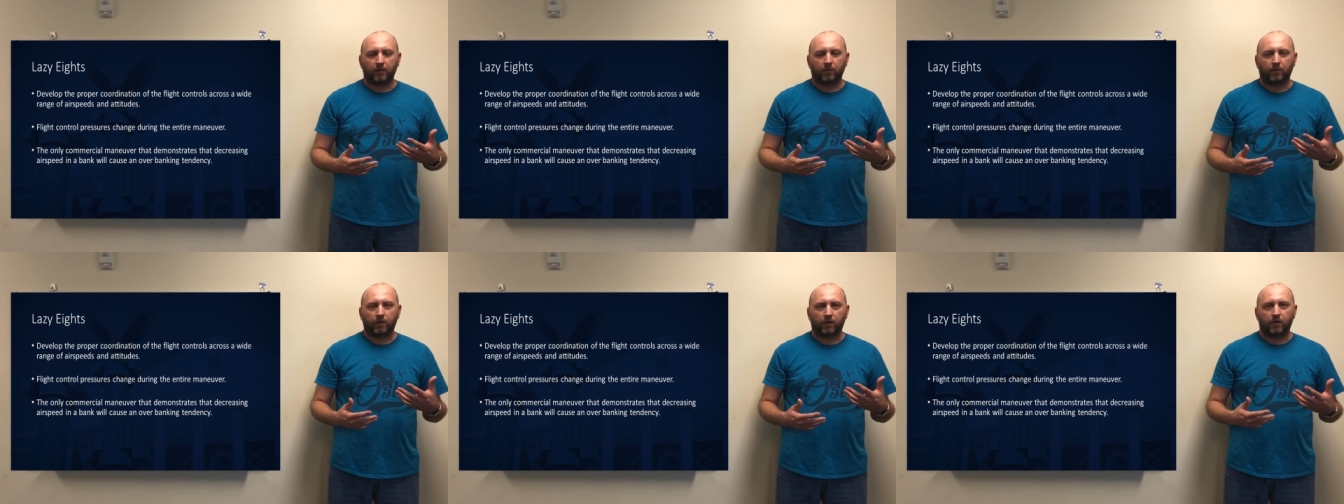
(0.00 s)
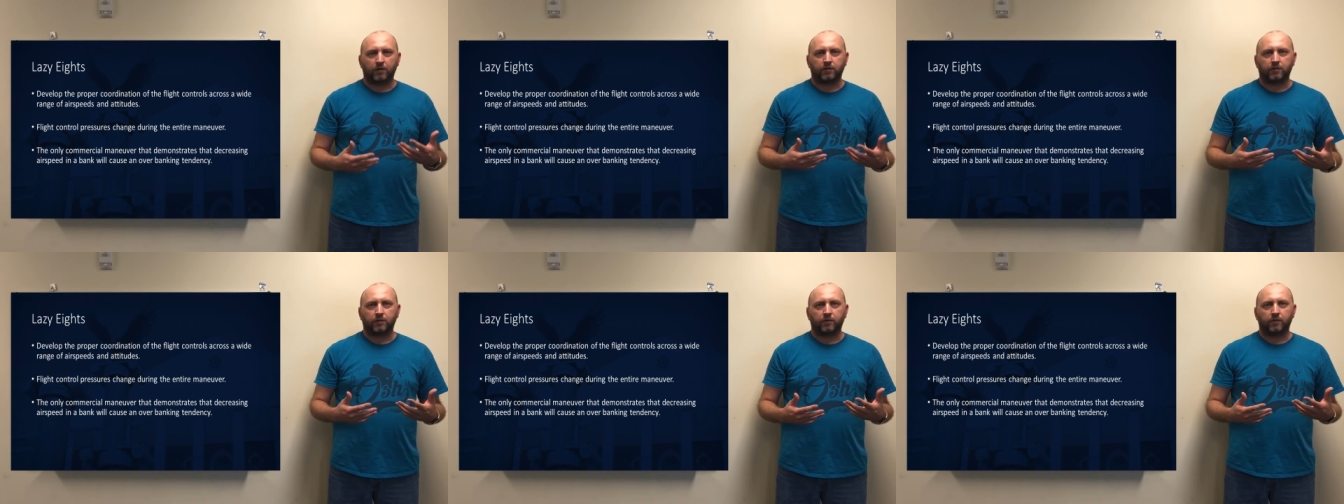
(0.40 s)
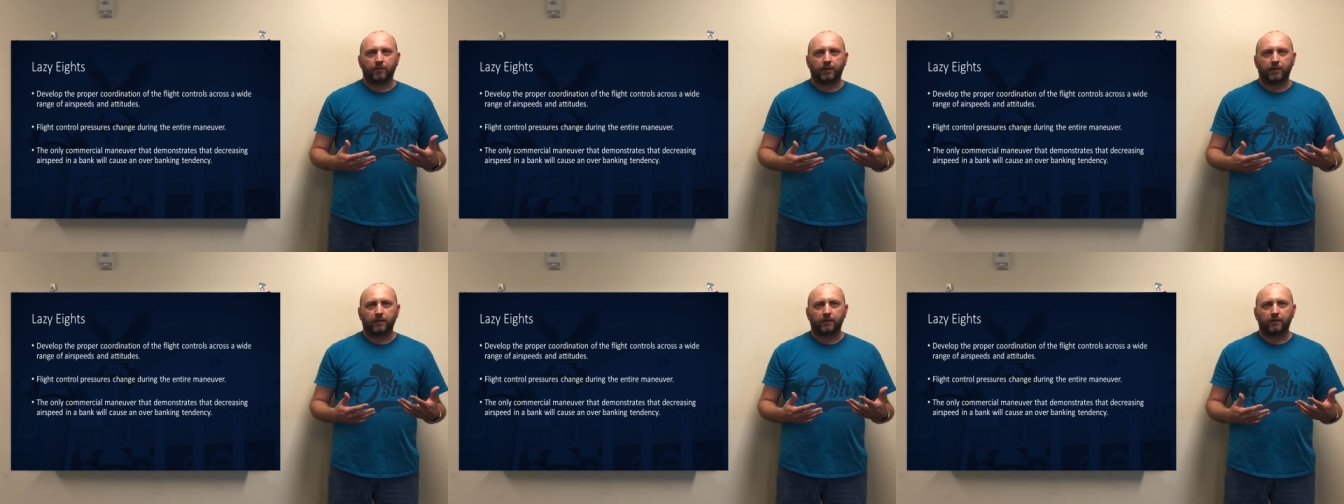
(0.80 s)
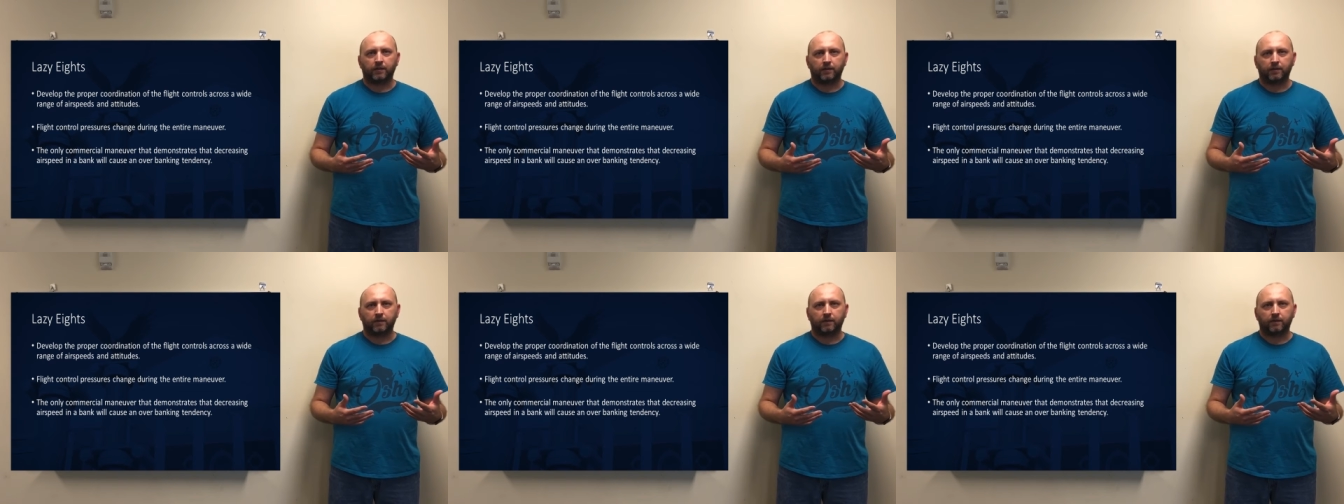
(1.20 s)
will cause an overbanking
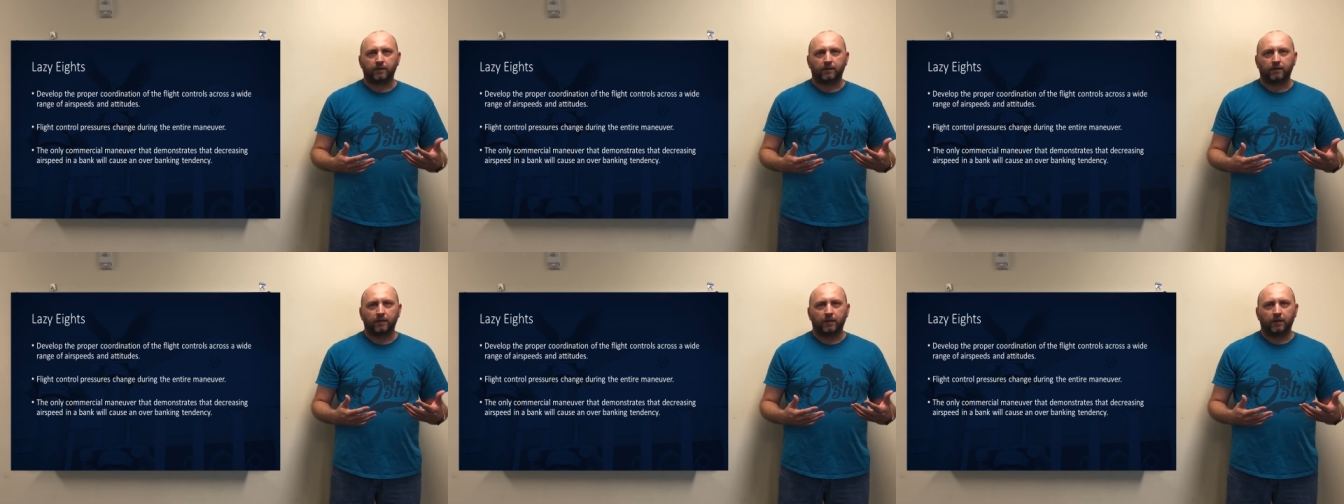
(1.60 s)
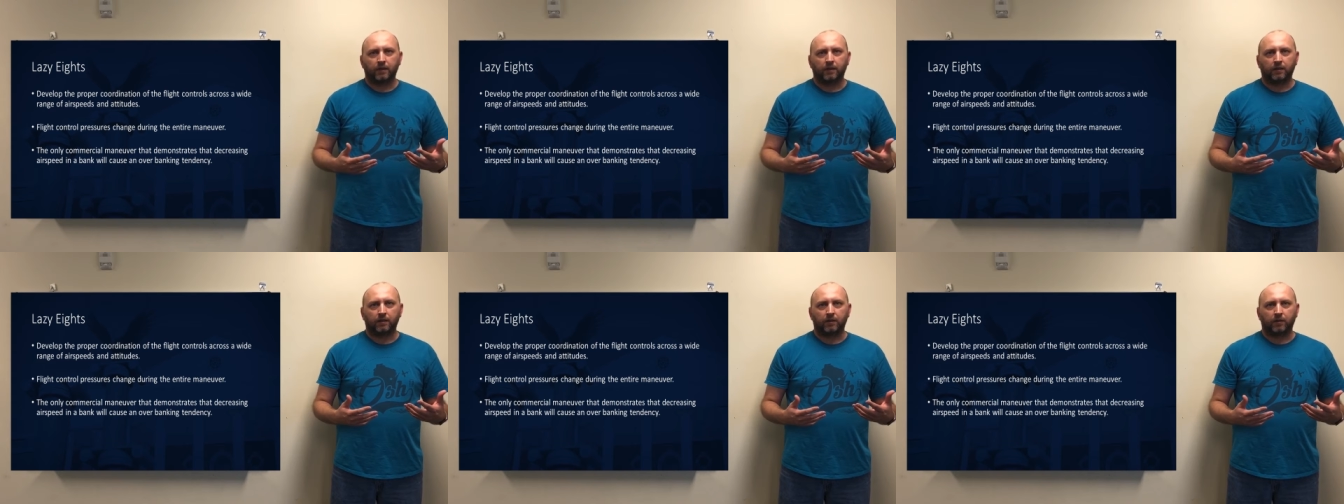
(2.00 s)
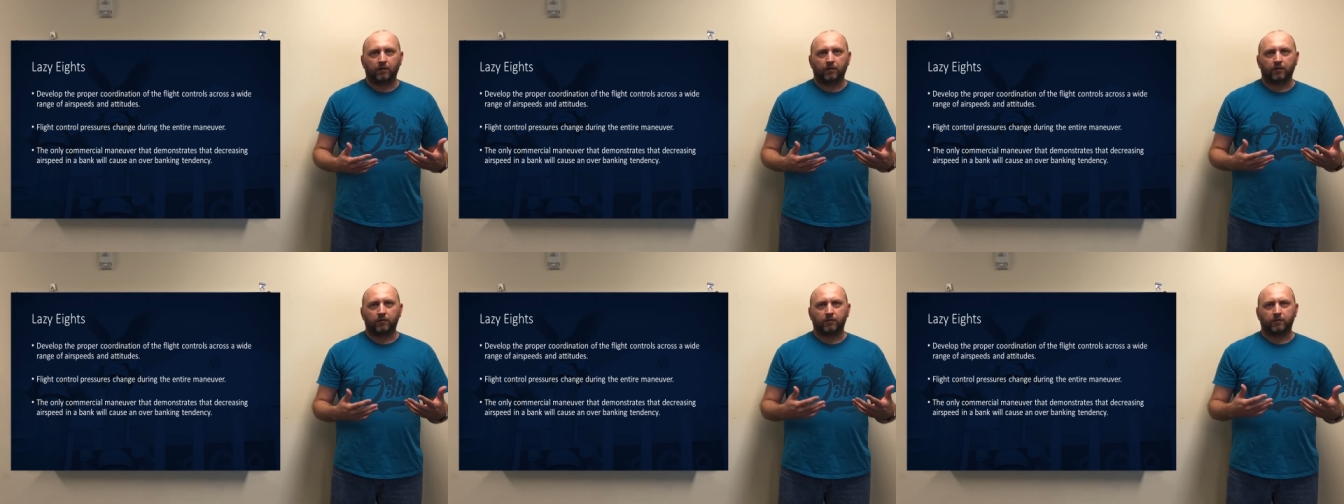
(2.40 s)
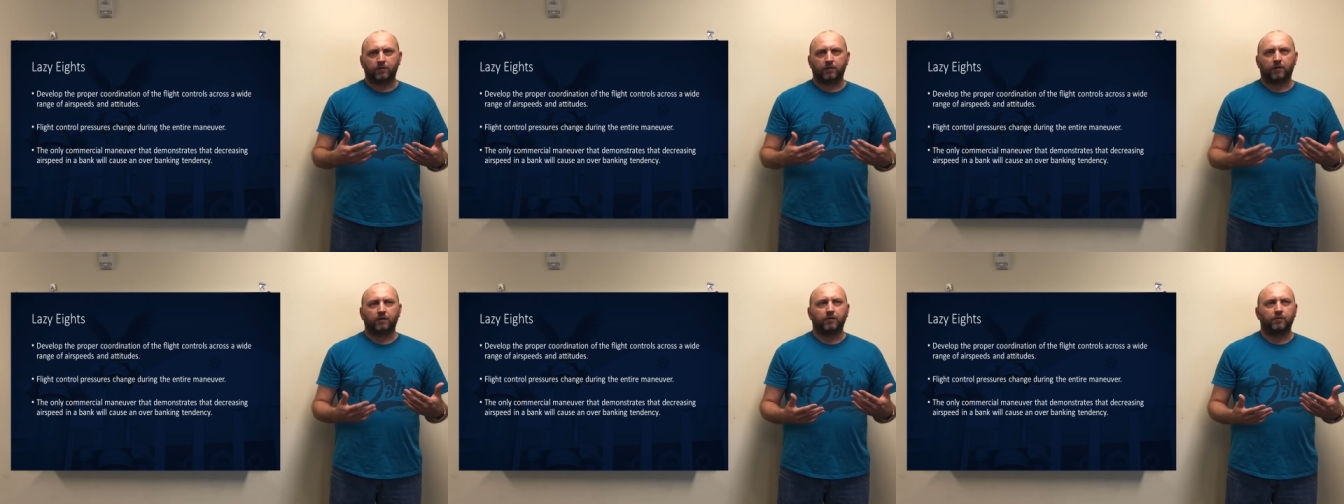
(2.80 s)
tendency. You
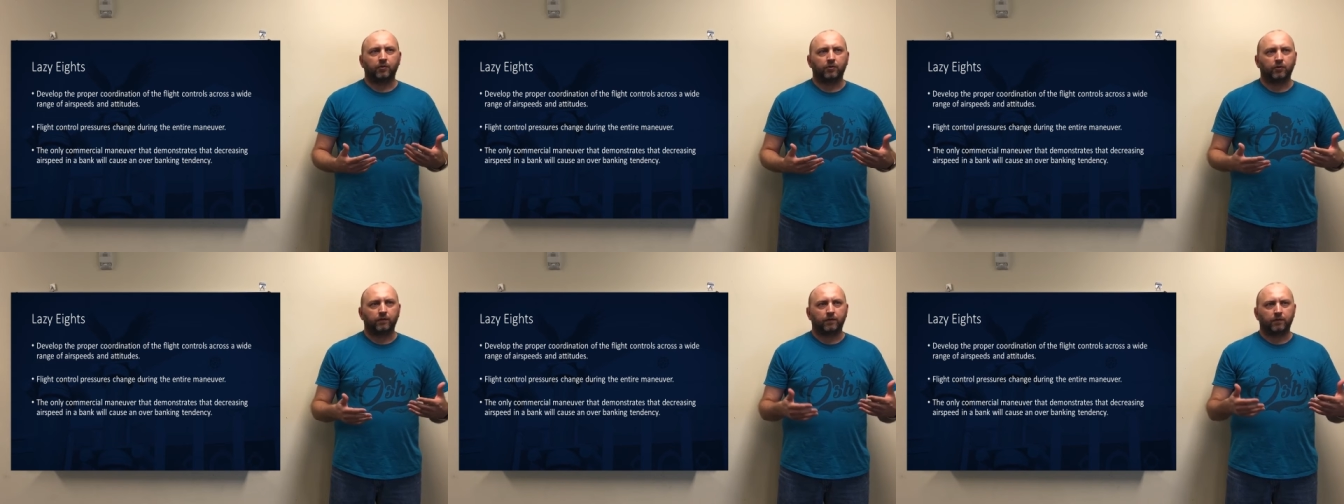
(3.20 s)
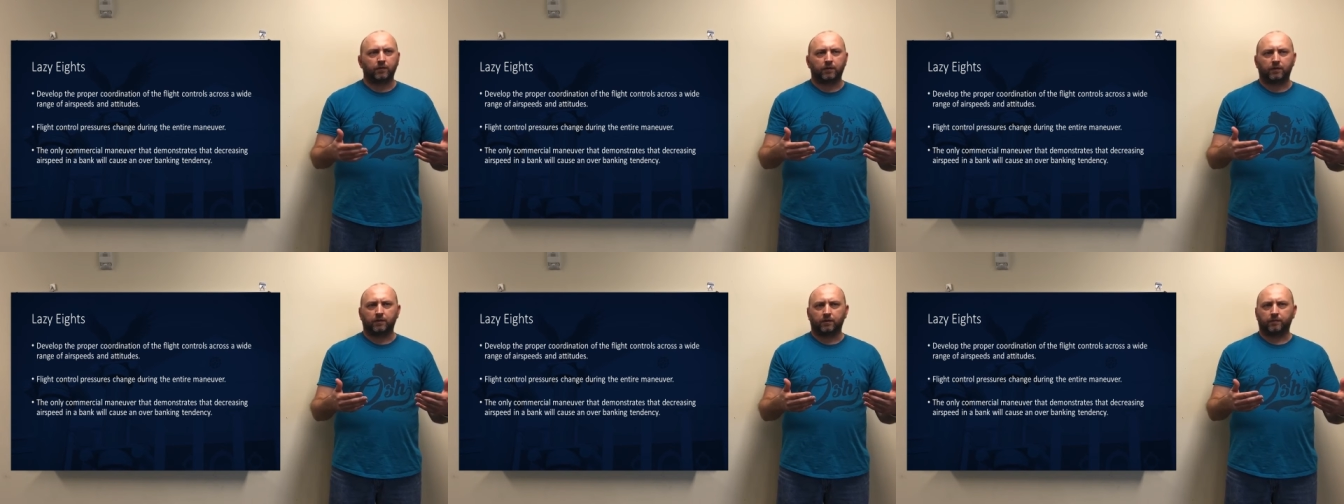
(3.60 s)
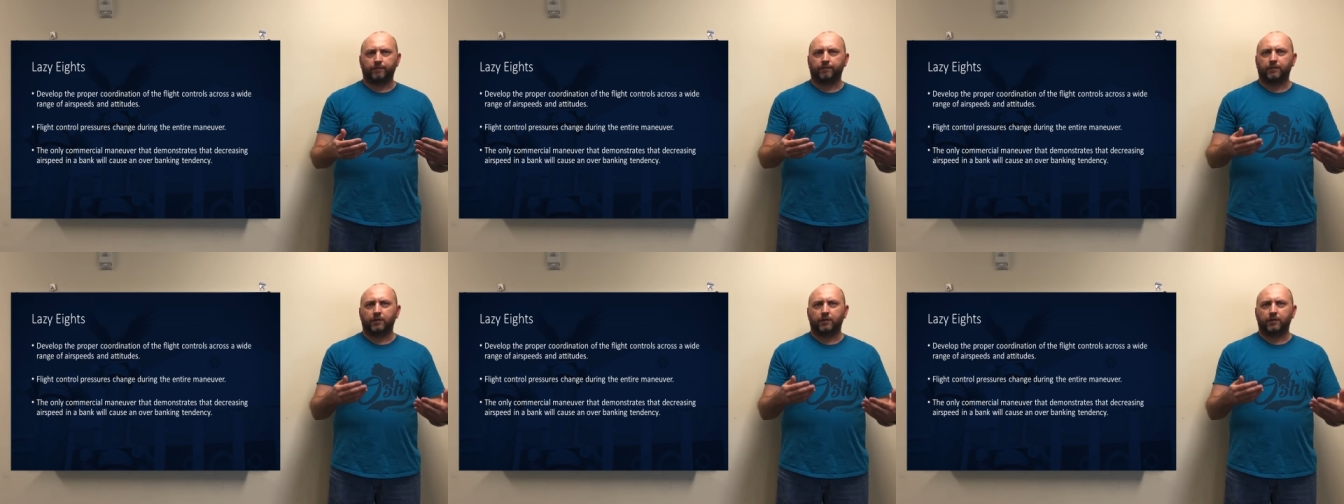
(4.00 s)
start the maneuver with a